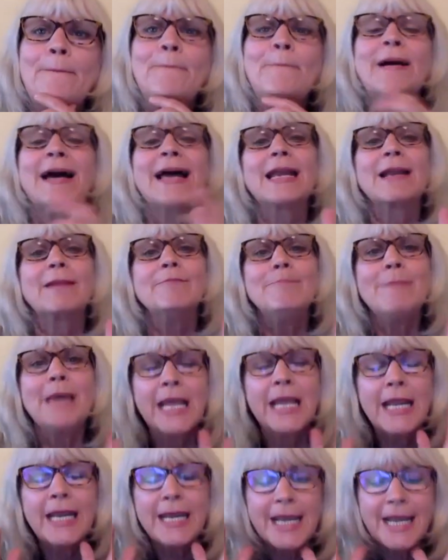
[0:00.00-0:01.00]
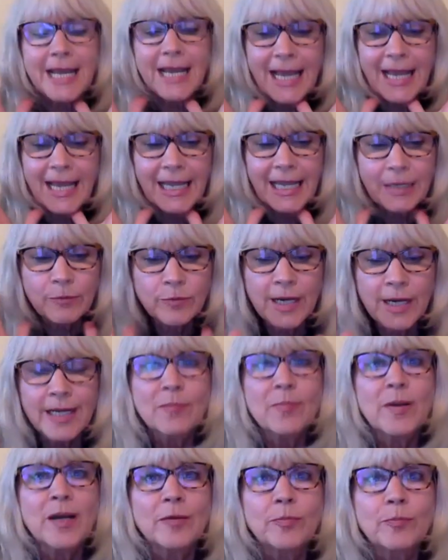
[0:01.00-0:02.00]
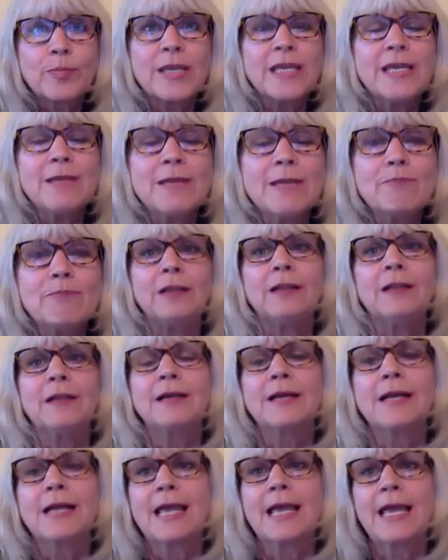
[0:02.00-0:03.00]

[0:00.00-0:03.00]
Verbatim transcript: But men, I write about people.